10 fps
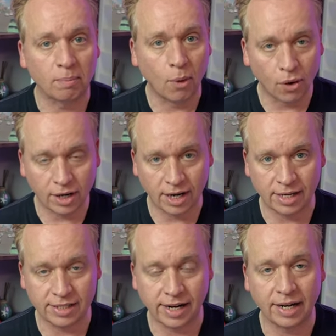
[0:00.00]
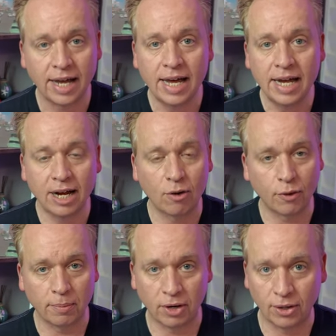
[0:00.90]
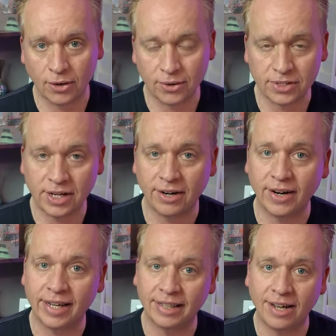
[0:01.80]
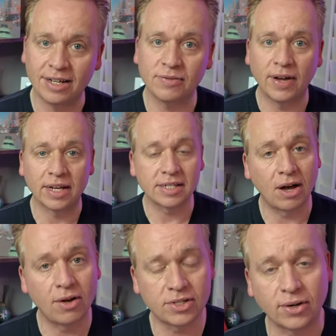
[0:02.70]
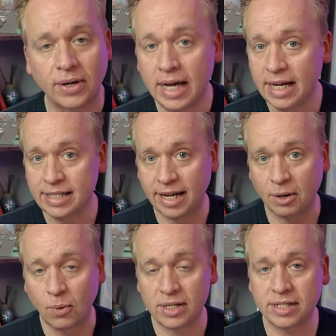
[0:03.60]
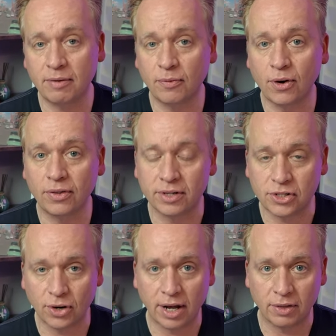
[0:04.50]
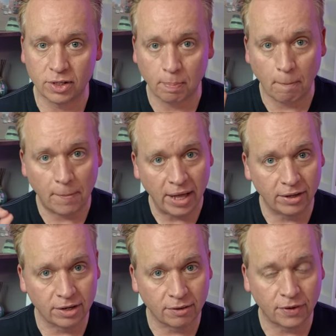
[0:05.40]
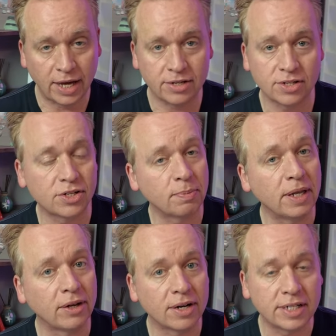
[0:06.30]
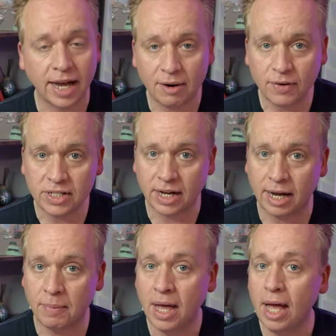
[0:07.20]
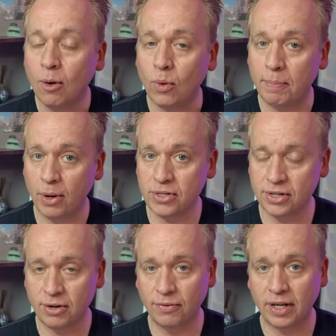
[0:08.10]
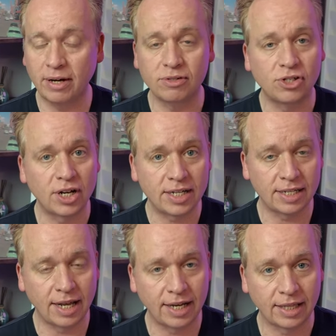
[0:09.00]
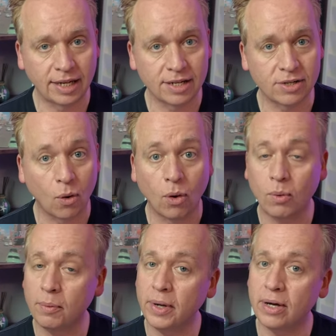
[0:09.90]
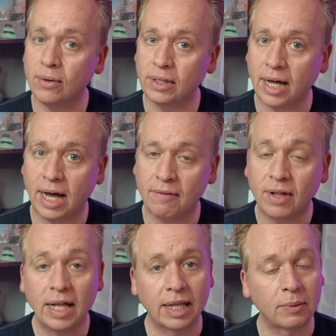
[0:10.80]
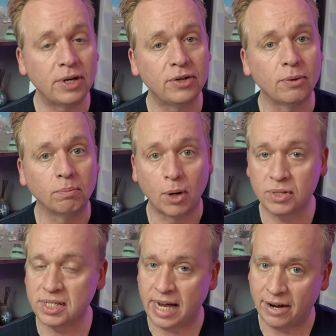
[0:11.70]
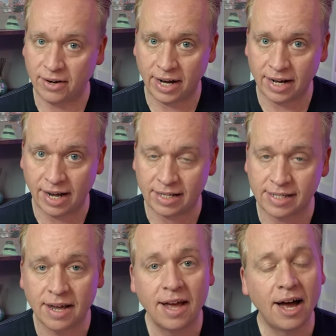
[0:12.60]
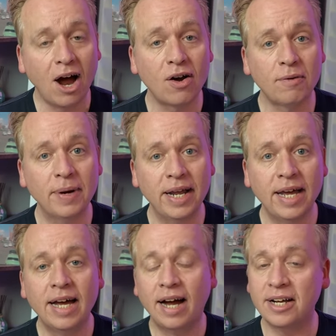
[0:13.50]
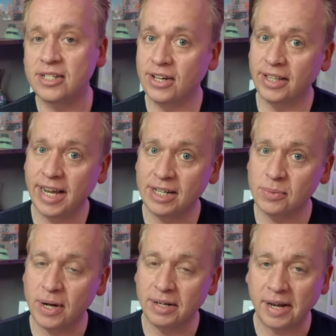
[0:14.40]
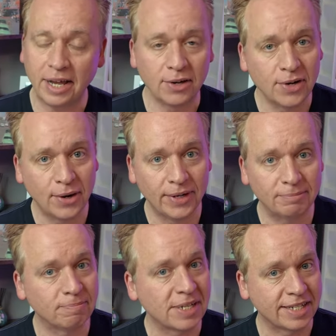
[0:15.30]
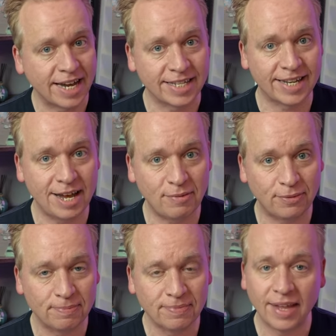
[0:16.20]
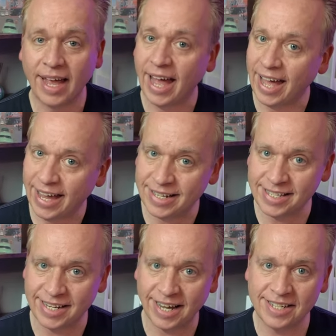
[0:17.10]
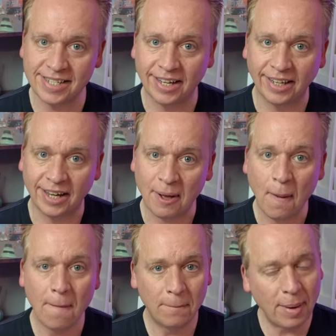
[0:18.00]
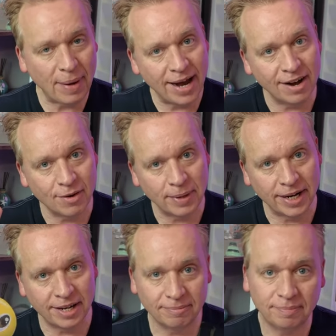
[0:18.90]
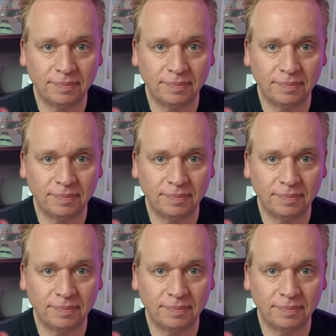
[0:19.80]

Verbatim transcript: more content content here from your locals here in Las Vegas. Also, take it one step further and turn on those bell notifications to be alerted to every time we post a new video just like this or when we go live like we do most Saturday nights. All right, everybody, until the next one, you know it. Stay safe and stay silly. Bye-bye, everybody.